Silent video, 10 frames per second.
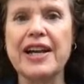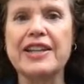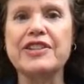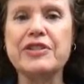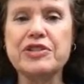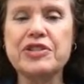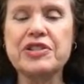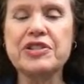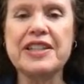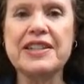
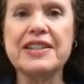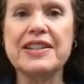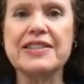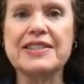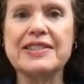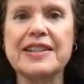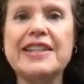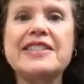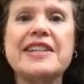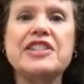usually it's
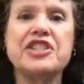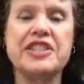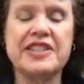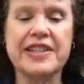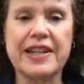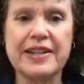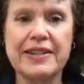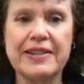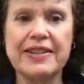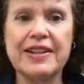he said, she
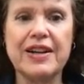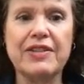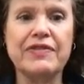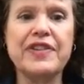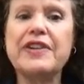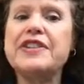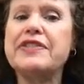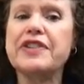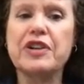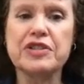said, very
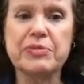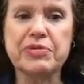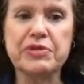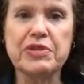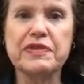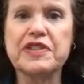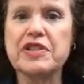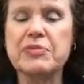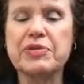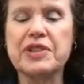difficult to prove. So
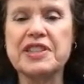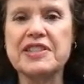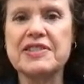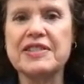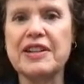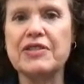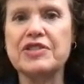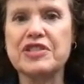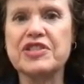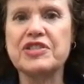the police,
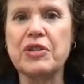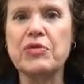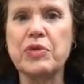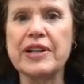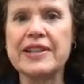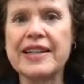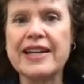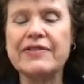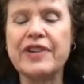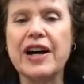just don't want to
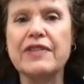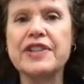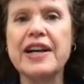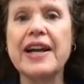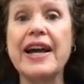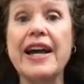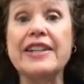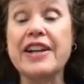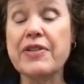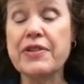get involved.
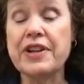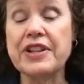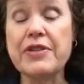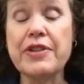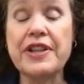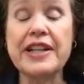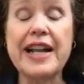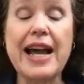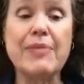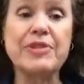And another thing that
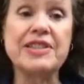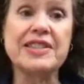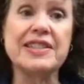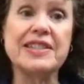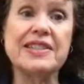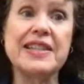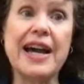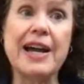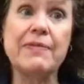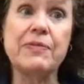happens is
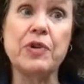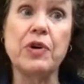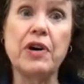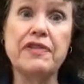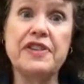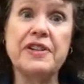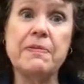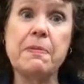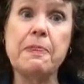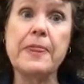that often